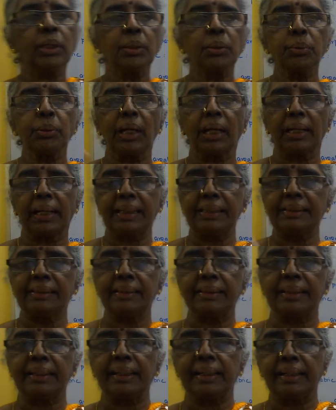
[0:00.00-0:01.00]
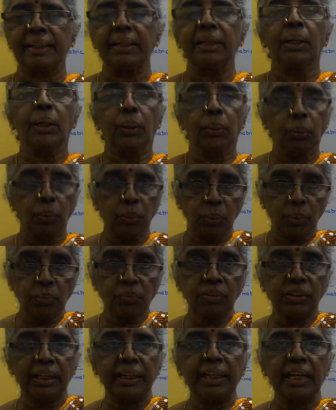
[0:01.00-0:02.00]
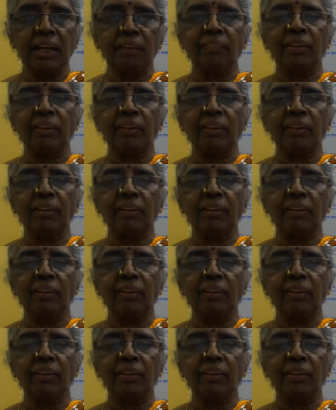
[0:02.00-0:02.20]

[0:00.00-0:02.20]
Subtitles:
to a line CD, you know CD